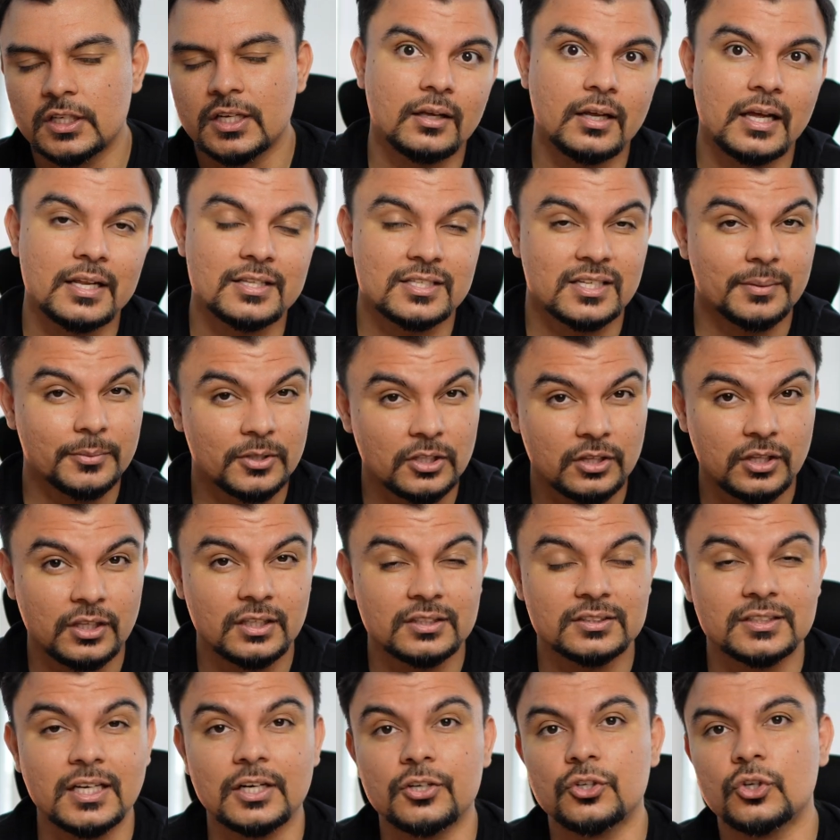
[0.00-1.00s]
And some of the
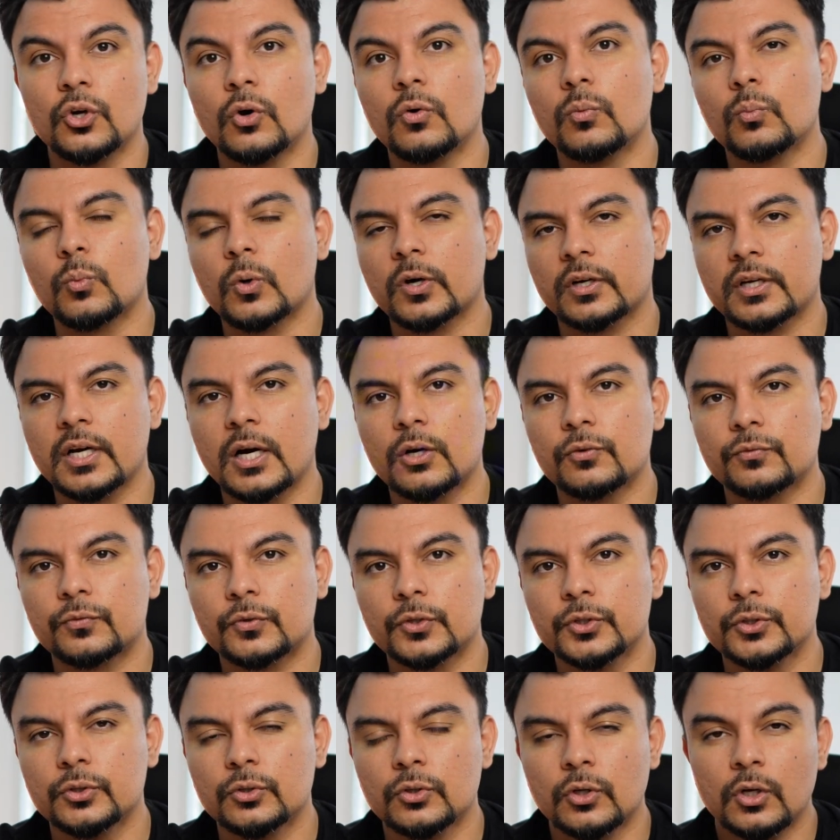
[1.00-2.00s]
things that don't work out for
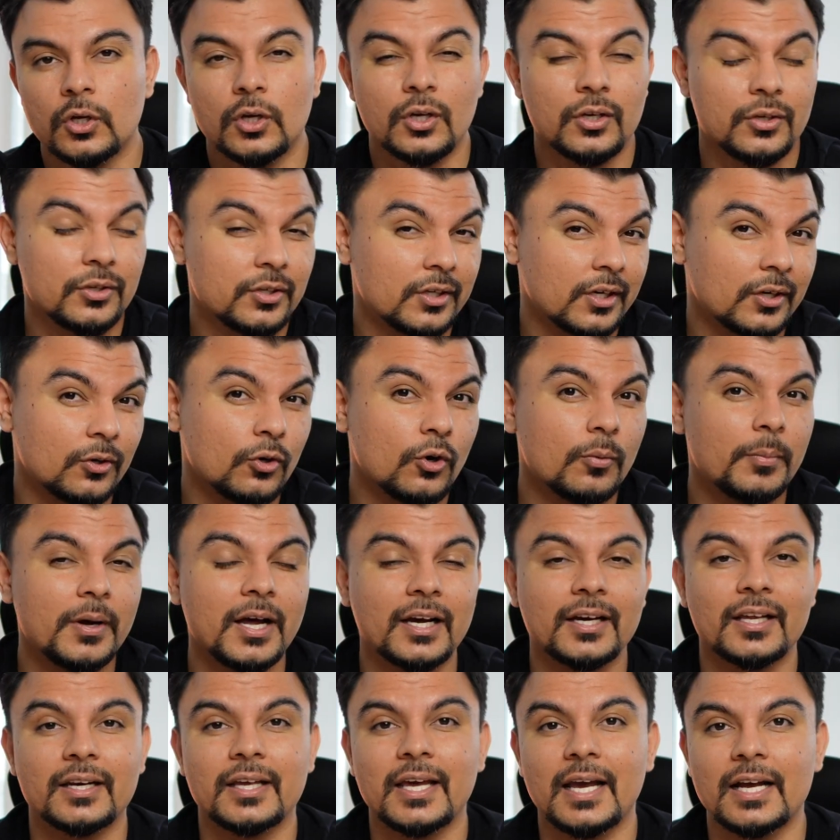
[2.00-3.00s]
you, you can go
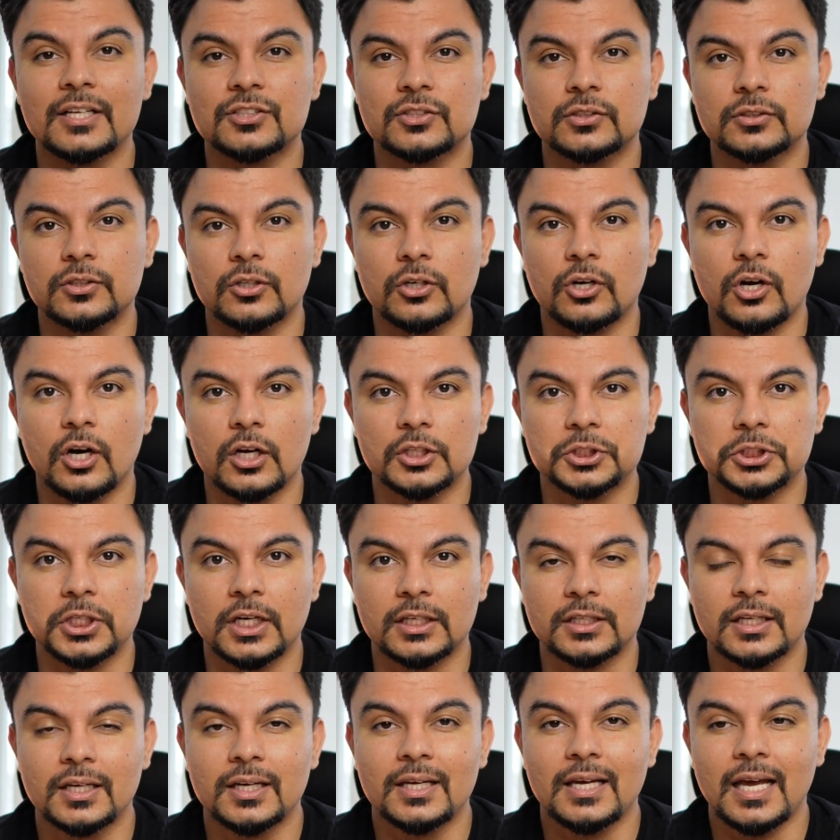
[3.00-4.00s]
back and cancel your
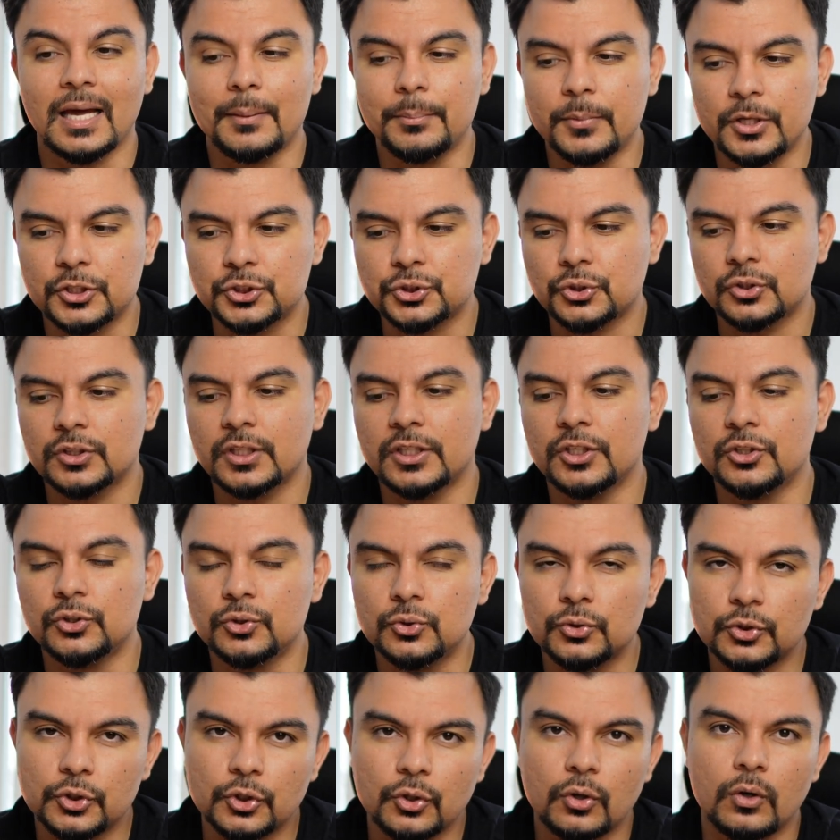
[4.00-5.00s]
contract and make sure that you
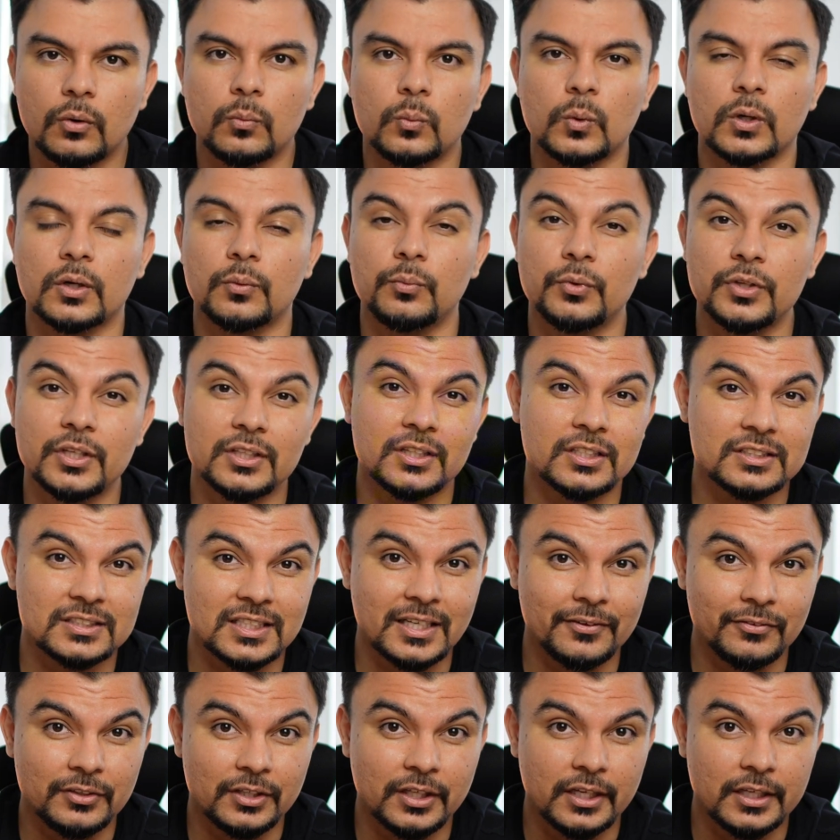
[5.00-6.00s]
do your homework within the
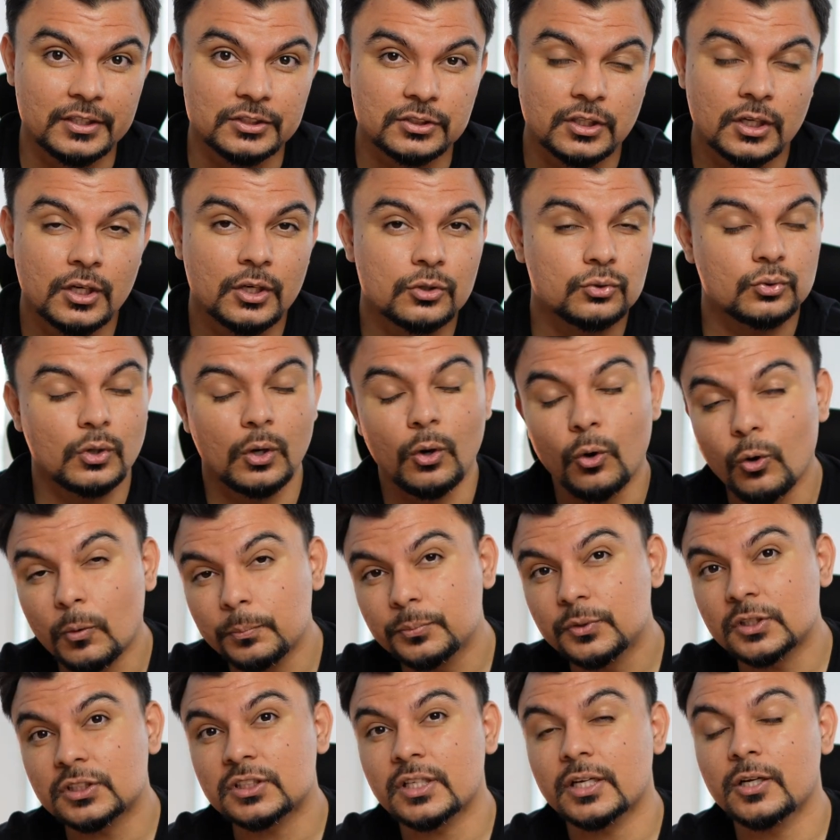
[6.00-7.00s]
7 days. So I hope
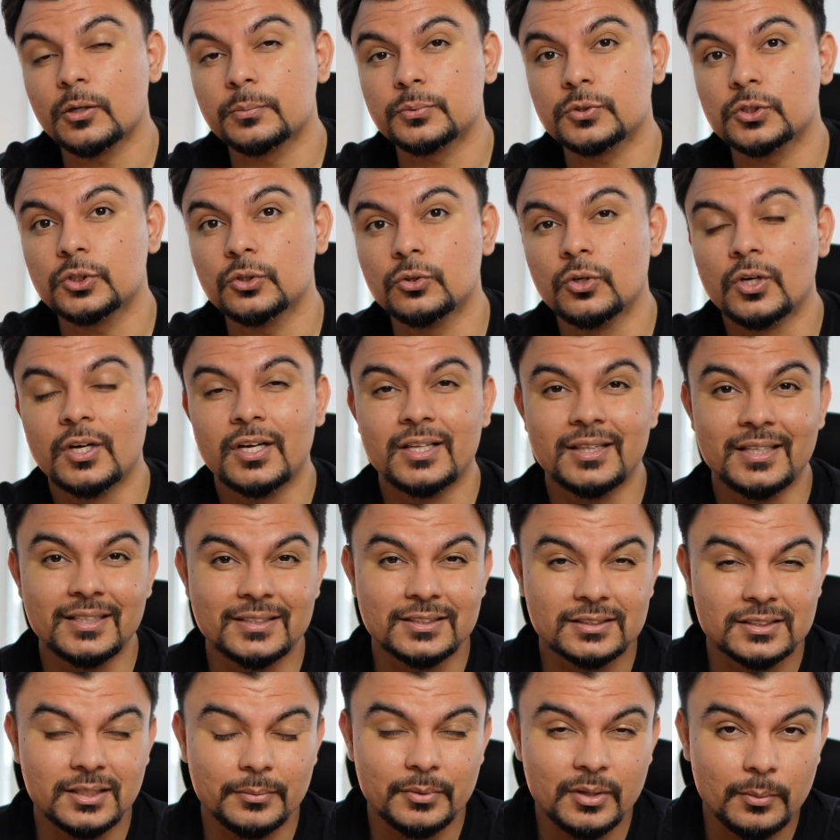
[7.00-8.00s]
this helps you. These
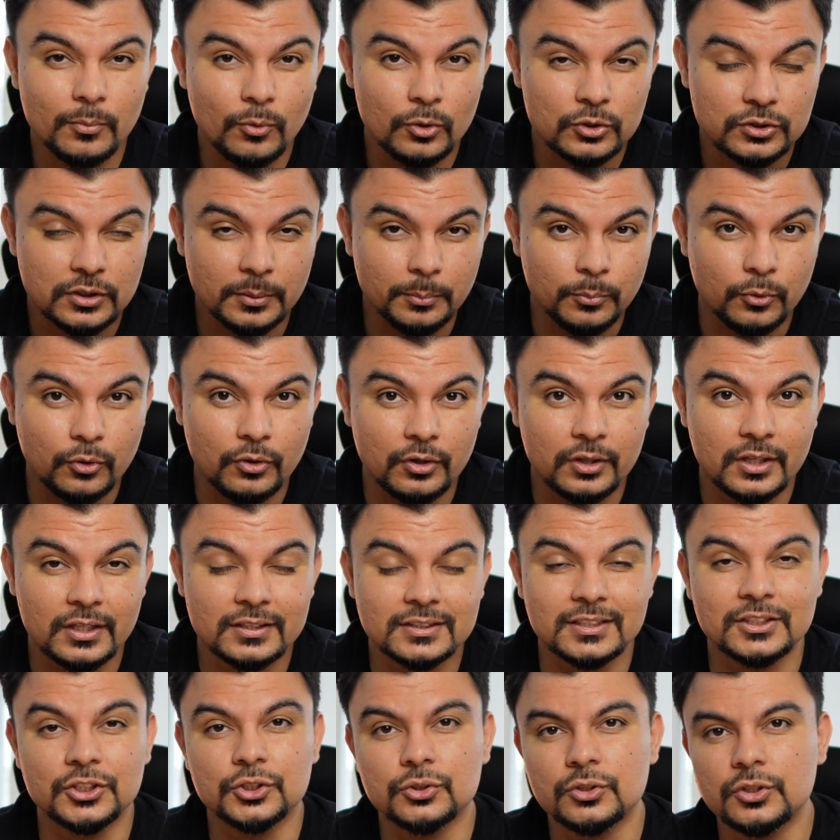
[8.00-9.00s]
are some of the most important things
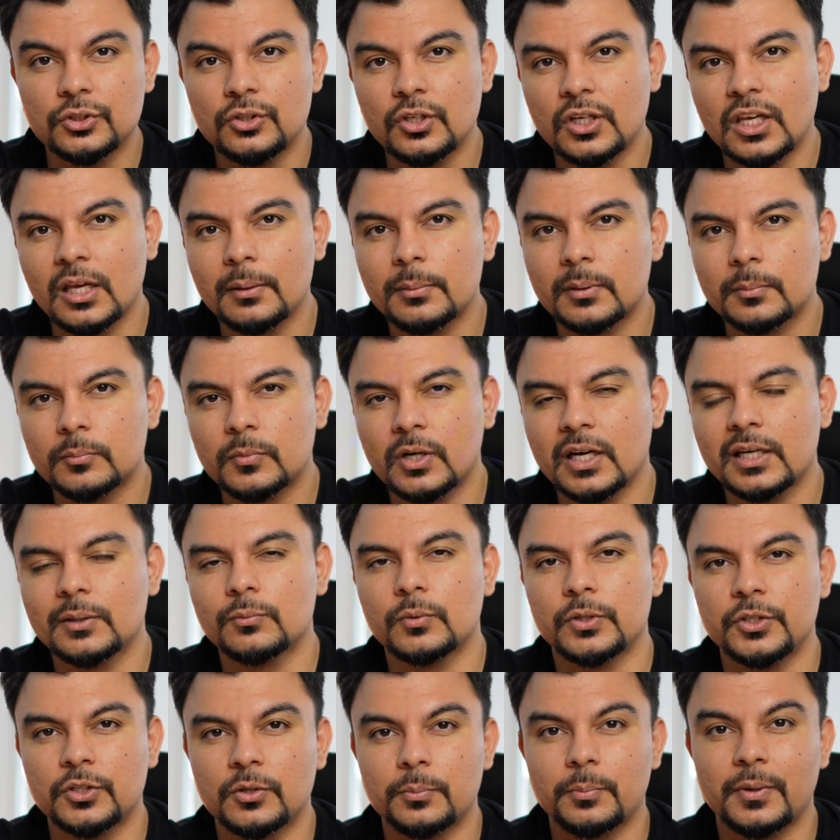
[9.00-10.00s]
that you need to keep in mind
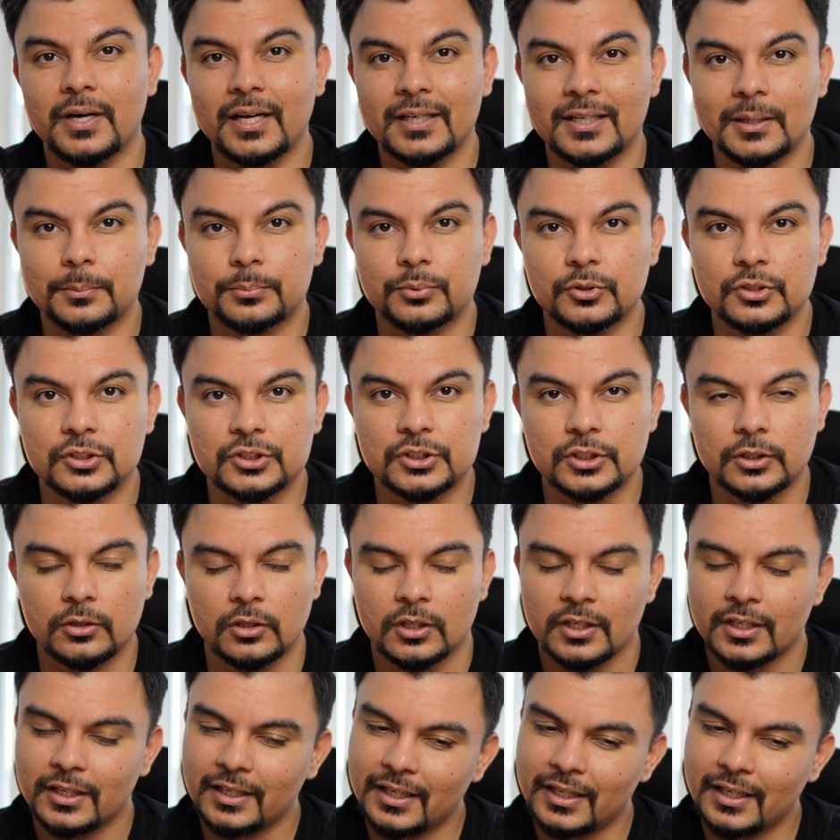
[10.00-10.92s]
when you're buying a presale.